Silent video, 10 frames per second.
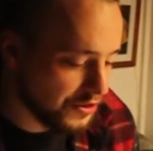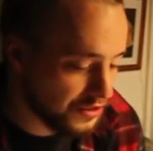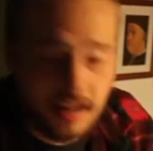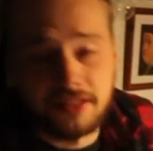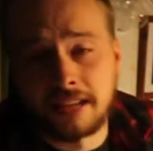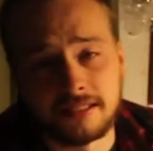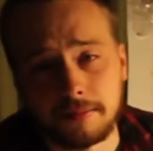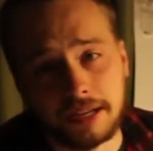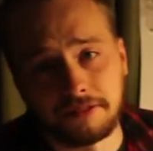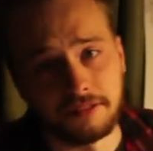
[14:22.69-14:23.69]
That's the
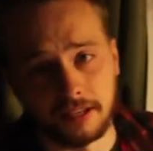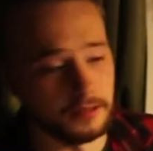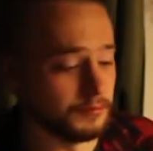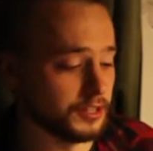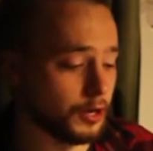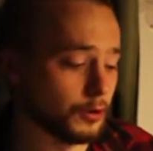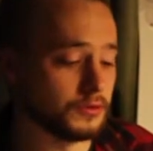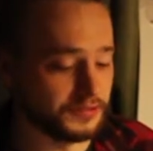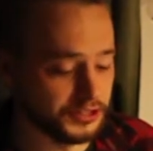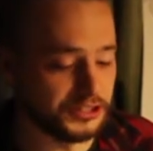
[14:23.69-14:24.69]
main theme, the
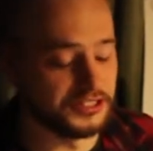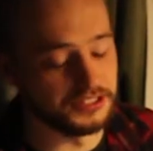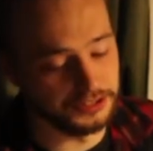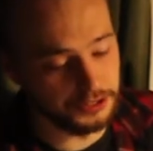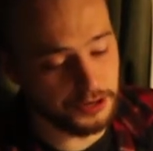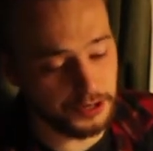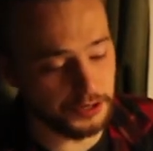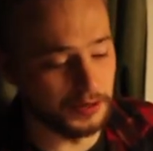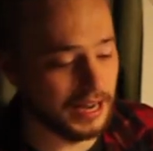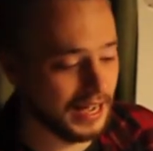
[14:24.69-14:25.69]
old versus the new.